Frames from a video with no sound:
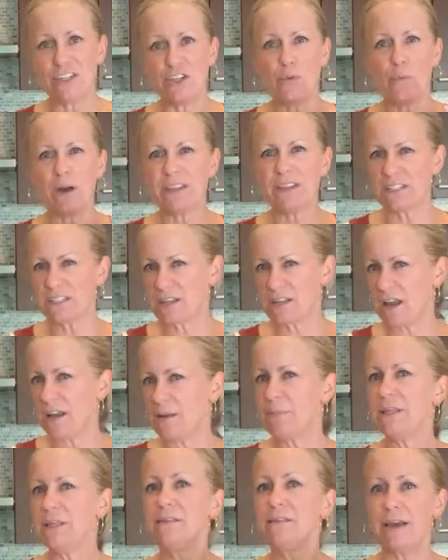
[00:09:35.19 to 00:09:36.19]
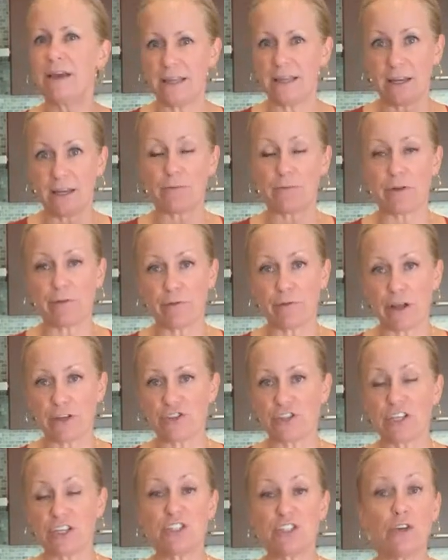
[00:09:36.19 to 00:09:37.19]
You want this to kind of be light and
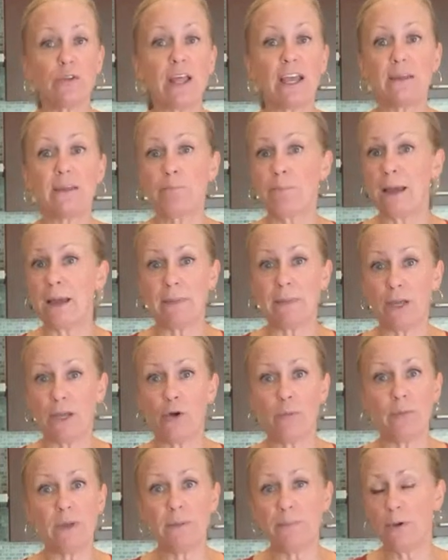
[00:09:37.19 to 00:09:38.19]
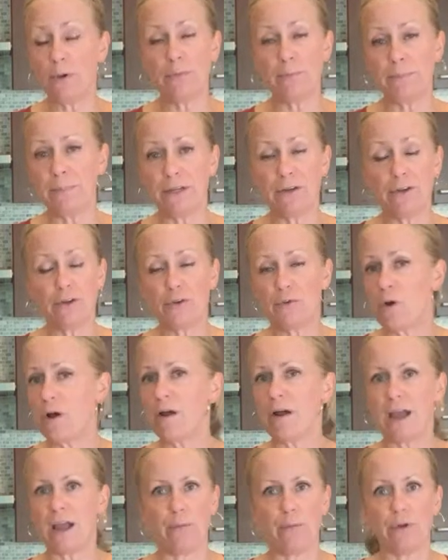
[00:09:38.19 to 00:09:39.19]
refreshing. So like my Meiomi Pinot
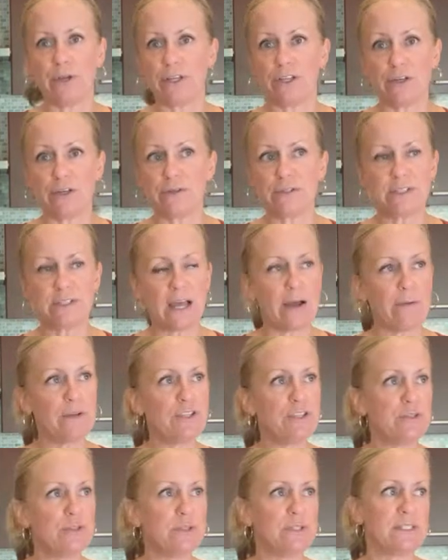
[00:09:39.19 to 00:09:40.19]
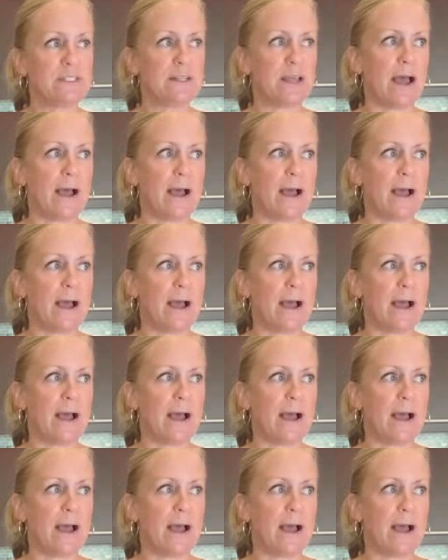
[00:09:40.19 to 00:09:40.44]
Noir, I wouldn't use. I would use